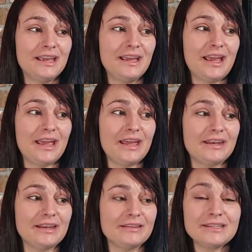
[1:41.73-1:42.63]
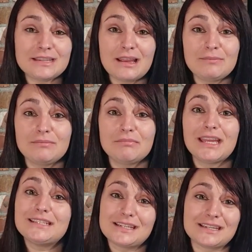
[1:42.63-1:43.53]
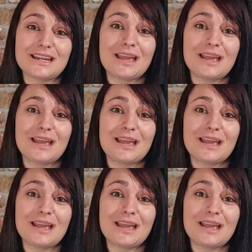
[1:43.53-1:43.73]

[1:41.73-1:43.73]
And this time it didn't.